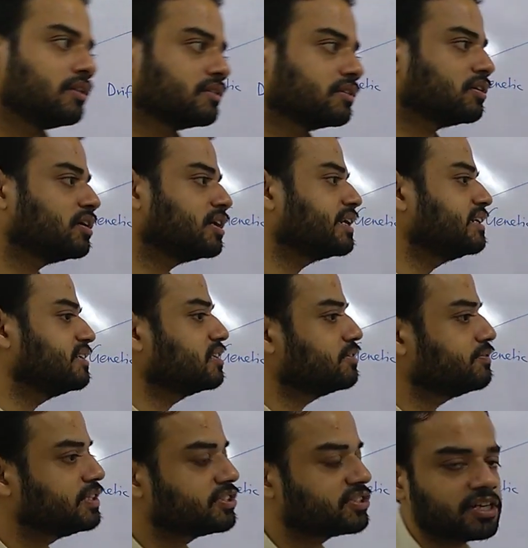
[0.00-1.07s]
Third
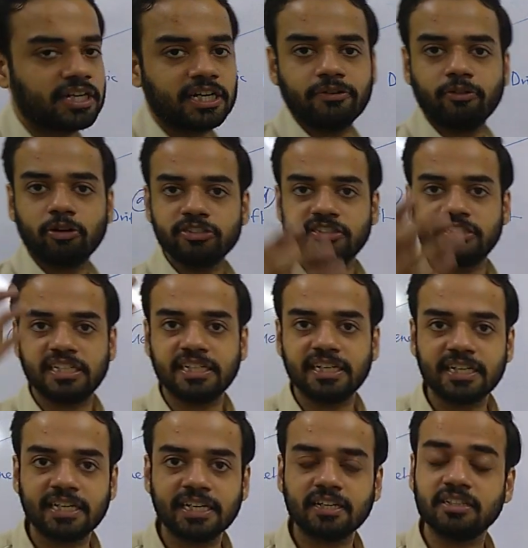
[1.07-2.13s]
reason we studied was
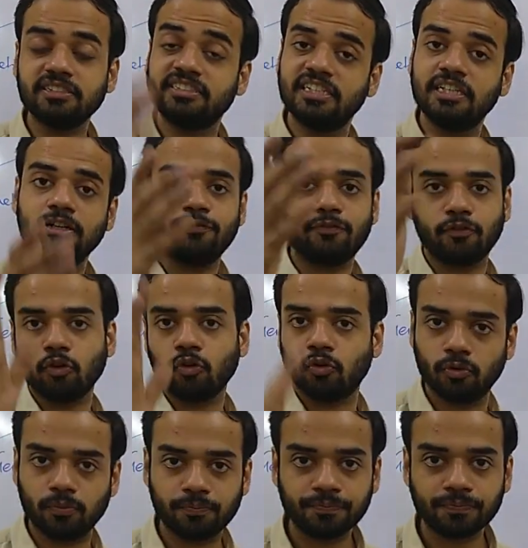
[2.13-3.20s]
genetic gene
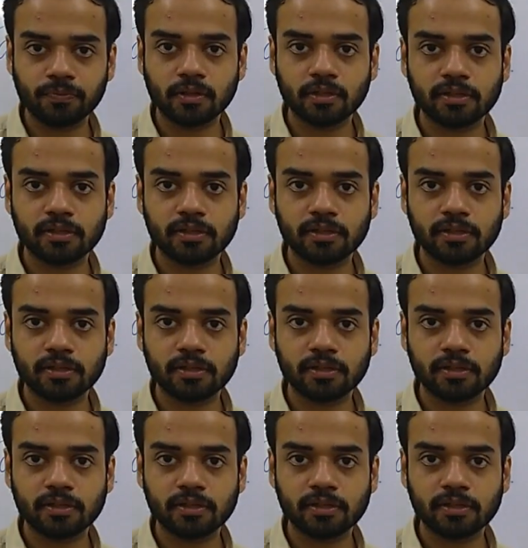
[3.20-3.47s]
flow.